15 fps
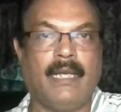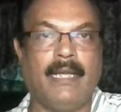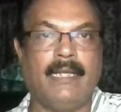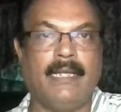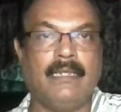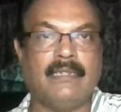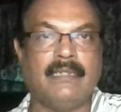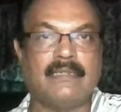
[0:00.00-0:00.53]

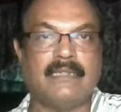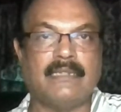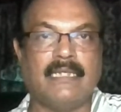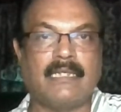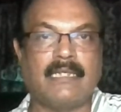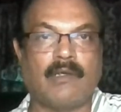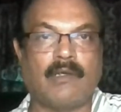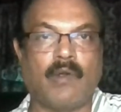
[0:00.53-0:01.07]
and
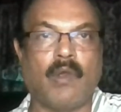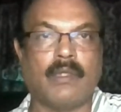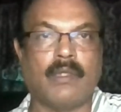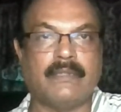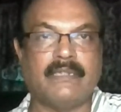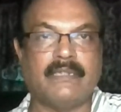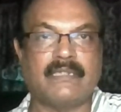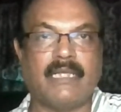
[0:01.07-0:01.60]
silk
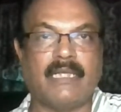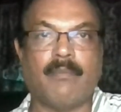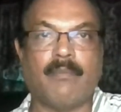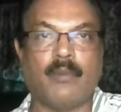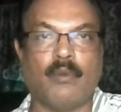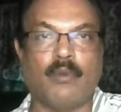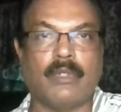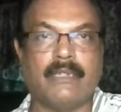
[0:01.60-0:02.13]
cloth is
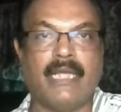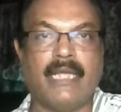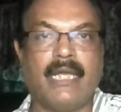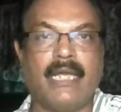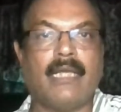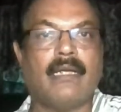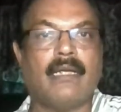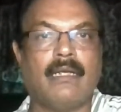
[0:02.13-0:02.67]
kept over
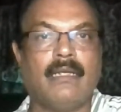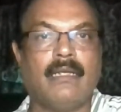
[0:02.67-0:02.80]
there